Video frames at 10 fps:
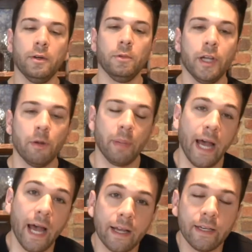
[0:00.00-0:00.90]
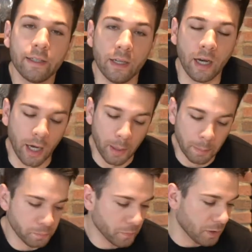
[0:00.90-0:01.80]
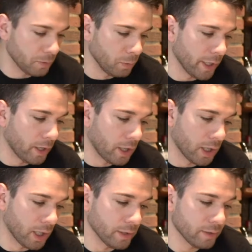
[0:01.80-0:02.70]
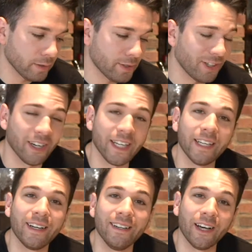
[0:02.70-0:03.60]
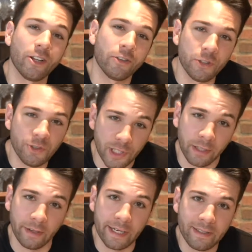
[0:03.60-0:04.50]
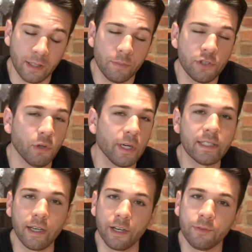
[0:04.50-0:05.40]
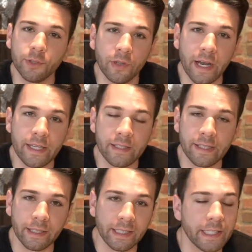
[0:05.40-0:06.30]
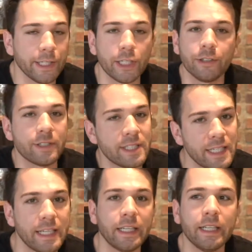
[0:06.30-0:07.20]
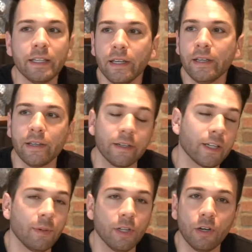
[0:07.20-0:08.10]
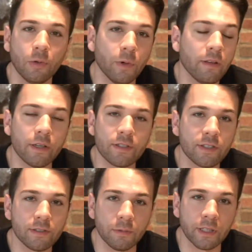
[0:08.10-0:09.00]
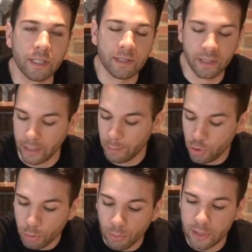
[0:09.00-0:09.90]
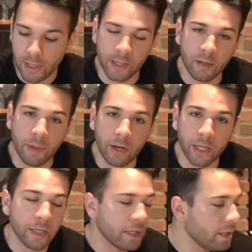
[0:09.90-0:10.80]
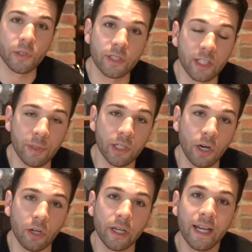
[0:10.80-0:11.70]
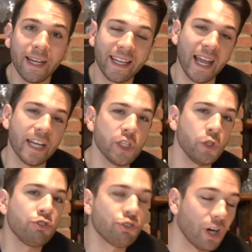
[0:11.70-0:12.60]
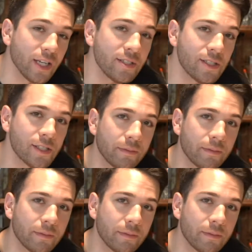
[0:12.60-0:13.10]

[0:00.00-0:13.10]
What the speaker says: We are back. We are starting another new series. I'm so excited for you guys to hear, see, and come along with us with this thing. I'm super excited about it. So it's going to be called Can You Trust?